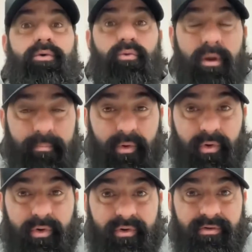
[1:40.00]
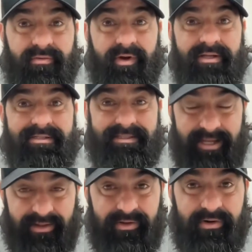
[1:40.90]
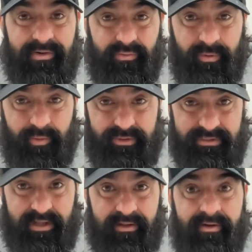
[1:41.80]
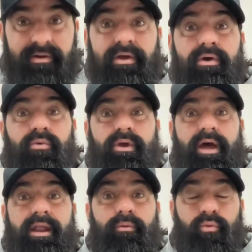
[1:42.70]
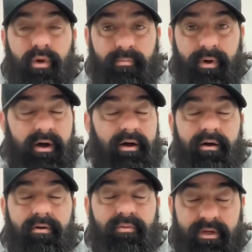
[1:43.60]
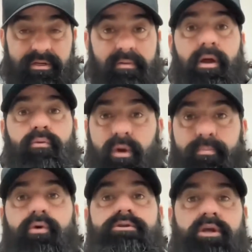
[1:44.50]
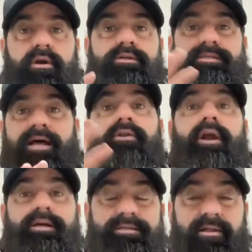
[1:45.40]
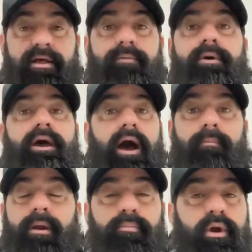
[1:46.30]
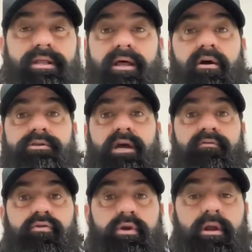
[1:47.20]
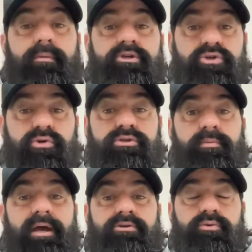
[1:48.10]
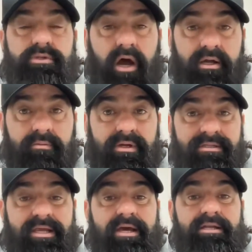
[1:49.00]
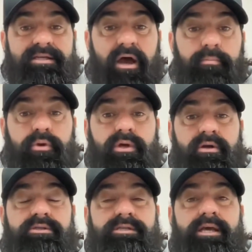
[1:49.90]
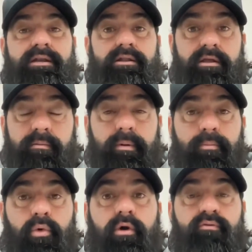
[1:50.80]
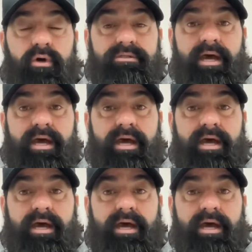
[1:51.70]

Ripple, right? Stellar, Ripple, Stellar. We got Rip. Uh, we talk about Ripple, sorry, Stellar, X L M. I'm going to break that all down for you, and I'm going to show you some actual documents to help you understand a little bit more of what's